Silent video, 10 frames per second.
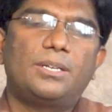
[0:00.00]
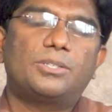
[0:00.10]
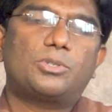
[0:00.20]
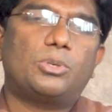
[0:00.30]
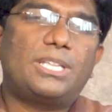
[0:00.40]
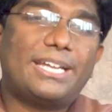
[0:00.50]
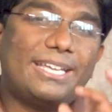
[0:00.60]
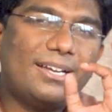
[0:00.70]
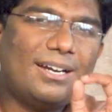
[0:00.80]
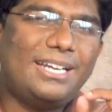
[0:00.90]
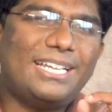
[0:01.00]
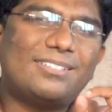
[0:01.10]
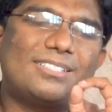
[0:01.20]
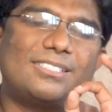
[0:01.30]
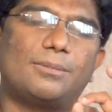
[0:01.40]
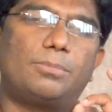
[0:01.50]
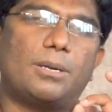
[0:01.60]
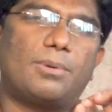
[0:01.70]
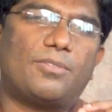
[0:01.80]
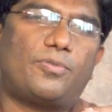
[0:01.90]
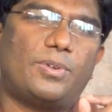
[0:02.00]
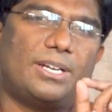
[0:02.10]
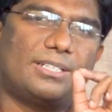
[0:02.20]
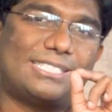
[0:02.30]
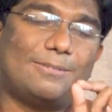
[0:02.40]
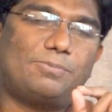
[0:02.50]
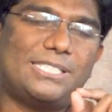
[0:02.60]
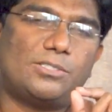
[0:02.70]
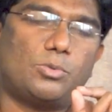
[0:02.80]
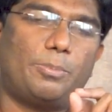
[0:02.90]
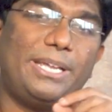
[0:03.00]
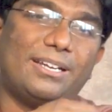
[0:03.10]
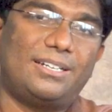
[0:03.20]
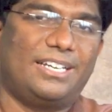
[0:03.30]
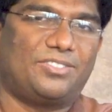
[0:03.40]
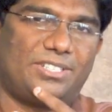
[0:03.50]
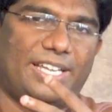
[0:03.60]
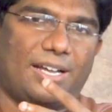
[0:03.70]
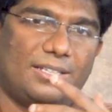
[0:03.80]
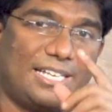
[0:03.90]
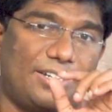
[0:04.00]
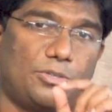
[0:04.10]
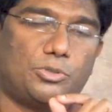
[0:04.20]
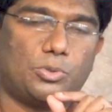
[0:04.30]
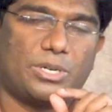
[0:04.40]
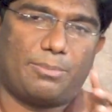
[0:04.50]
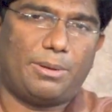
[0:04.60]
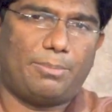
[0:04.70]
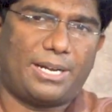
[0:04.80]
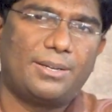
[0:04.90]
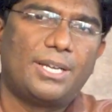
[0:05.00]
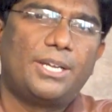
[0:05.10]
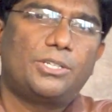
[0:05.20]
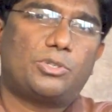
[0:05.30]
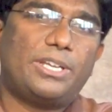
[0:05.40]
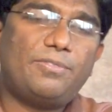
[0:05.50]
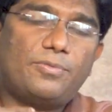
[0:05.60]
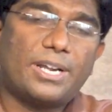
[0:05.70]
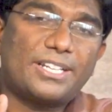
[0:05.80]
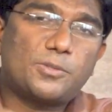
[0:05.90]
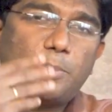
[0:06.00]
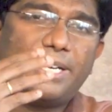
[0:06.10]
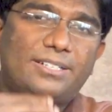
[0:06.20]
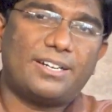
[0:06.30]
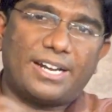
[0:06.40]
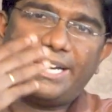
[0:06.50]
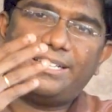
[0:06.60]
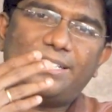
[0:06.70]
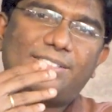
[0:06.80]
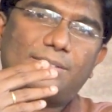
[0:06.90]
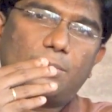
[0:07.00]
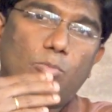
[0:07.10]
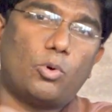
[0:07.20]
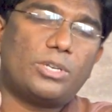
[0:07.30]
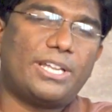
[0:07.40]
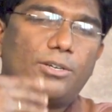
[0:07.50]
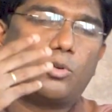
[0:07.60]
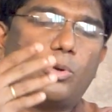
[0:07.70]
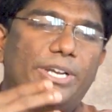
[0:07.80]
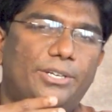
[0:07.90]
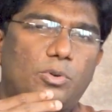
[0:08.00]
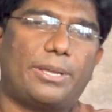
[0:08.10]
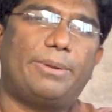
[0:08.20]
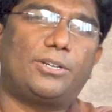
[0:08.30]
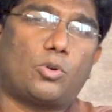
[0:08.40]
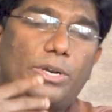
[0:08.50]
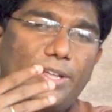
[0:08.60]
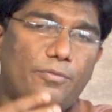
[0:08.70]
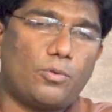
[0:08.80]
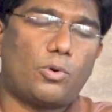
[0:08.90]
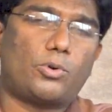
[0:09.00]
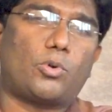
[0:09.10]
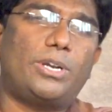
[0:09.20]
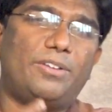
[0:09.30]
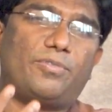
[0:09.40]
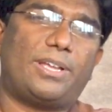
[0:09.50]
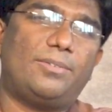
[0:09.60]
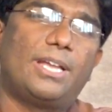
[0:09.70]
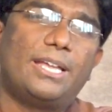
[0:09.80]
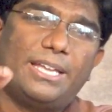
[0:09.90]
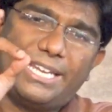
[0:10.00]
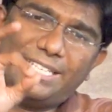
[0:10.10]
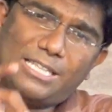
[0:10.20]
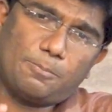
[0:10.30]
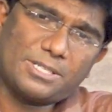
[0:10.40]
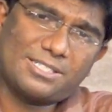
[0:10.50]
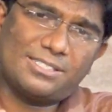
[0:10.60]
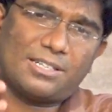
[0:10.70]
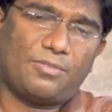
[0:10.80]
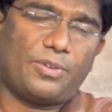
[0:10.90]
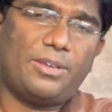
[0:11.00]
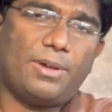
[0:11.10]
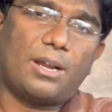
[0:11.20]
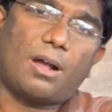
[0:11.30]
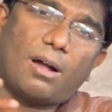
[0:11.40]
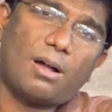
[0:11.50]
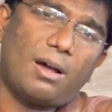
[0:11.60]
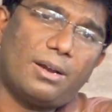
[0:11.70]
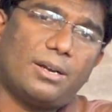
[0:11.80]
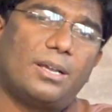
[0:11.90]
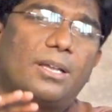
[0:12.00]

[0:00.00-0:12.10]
so the earliest symptom of sepsis would be dyspnea, that you should remember. So, if respiratory rate is more than 22, 24, 25 in the presence of fever, or